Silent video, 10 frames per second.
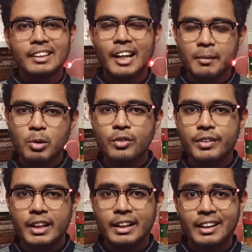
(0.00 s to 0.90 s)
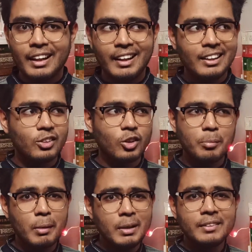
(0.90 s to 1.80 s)
like book fair, and or
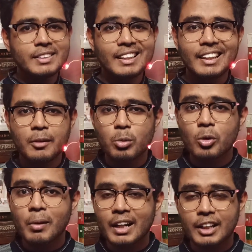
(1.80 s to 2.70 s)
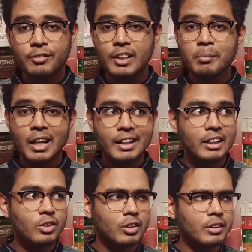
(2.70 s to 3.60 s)
maybe secondhand book market, flea
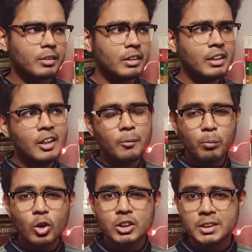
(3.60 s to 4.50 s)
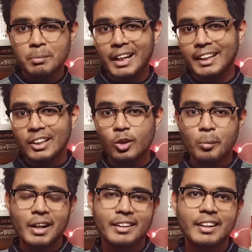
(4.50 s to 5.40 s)
market, or books by kilo
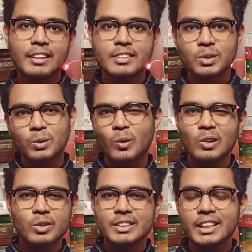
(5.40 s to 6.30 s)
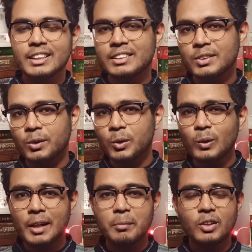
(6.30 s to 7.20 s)
market. So all those things. So do
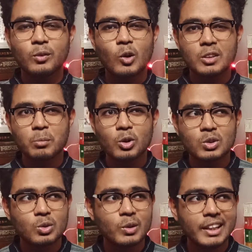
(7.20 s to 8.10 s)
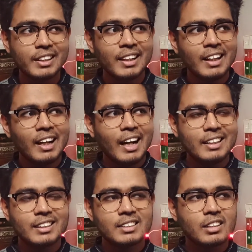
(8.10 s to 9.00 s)
let me know what books to read.
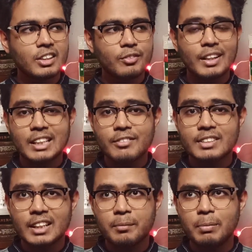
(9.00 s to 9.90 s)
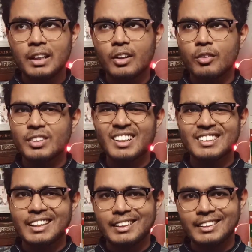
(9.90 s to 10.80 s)
I just heard of, as I've said, Pillar of the
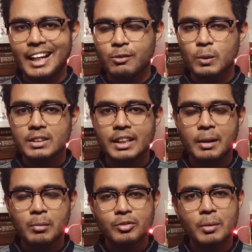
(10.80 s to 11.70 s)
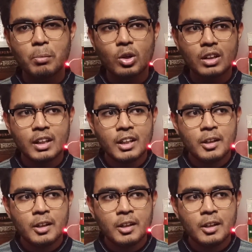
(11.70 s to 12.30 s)
Earth. I think that was the name of the book,